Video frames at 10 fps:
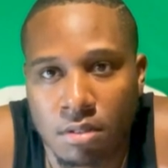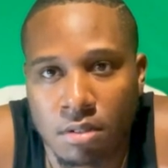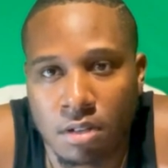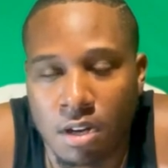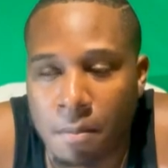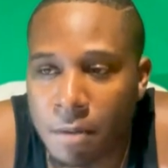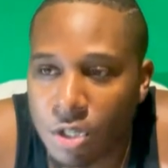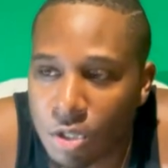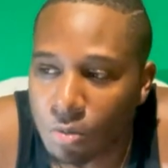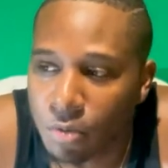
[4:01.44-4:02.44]
The
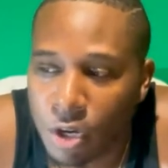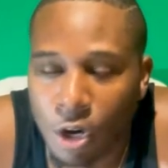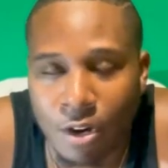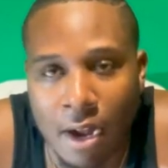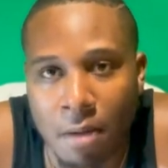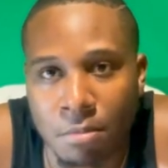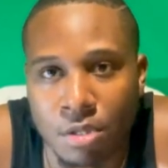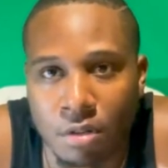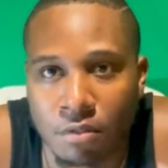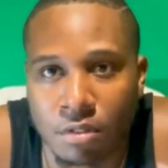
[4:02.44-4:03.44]
commissioner, we heard Adam
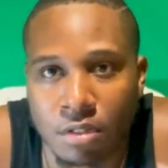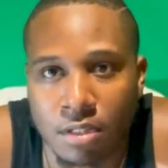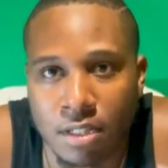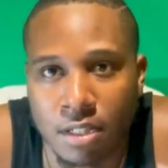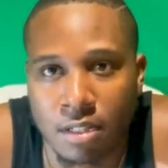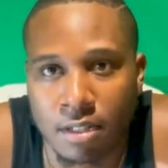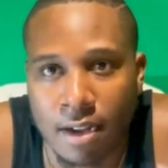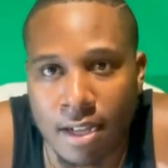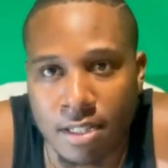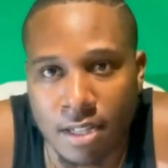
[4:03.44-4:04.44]
Silver
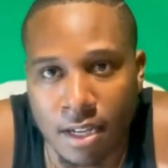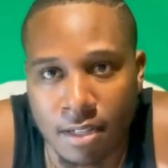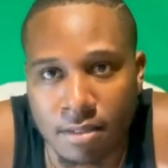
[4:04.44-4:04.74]
last night.